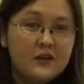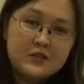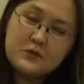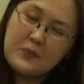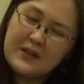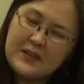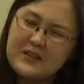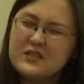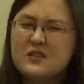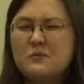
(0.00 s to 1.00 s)

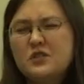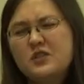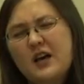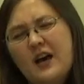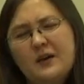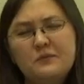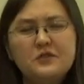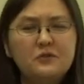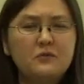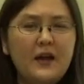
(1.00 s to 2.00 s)
spending so much time
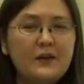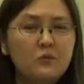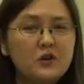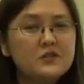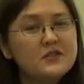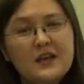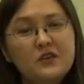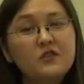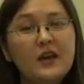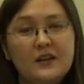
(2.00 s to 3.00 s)
to write words
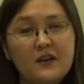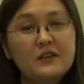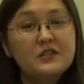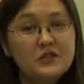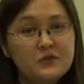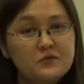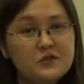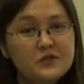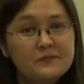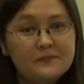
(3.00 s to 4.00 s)
that you cannot
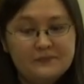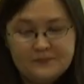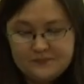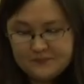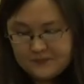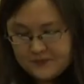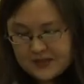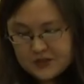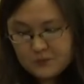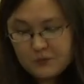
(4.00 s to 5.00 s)
use.
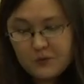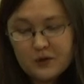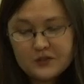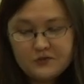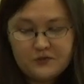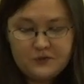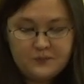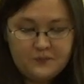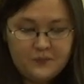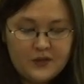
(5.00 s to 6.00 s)
That's what we want to do.
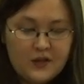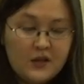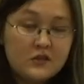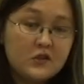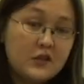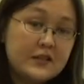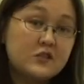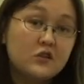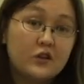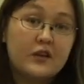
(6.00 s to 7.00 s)
So
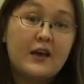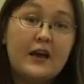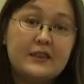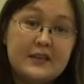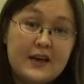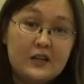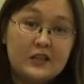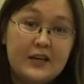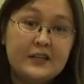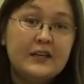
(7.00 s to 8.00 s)
let's look at the
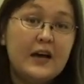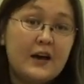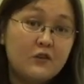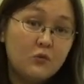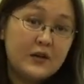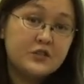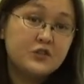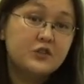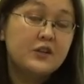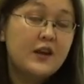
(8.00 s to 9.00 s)
outline of a
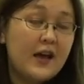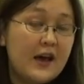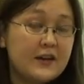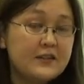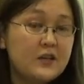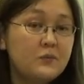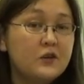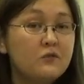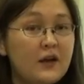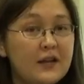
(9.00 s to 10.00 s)
Western
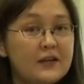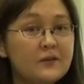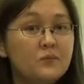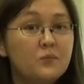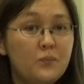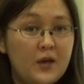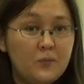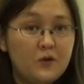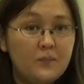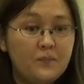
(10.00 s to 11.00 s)
academic writing
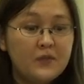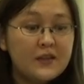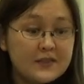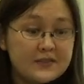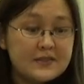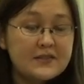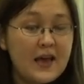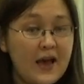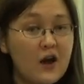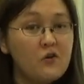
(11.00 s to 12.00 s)
paper. This is
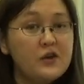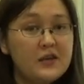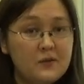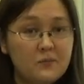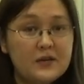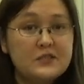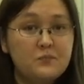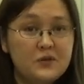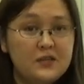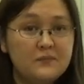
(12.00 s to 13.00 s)
how it
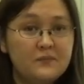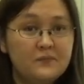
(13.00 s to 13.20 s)
must be.